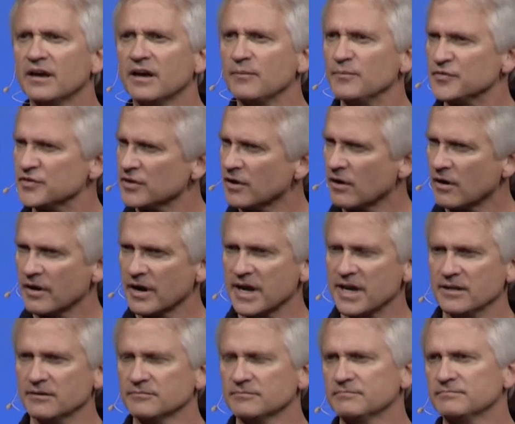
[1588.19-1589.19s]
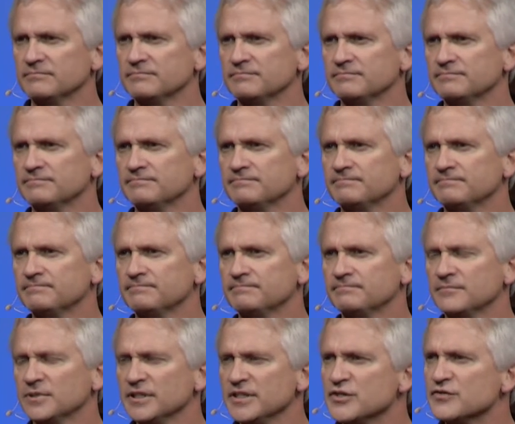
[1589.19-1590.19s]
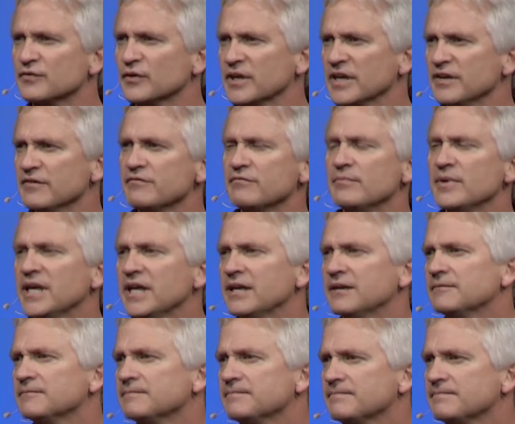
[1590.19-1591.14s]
I'm sorry. Please forgive me.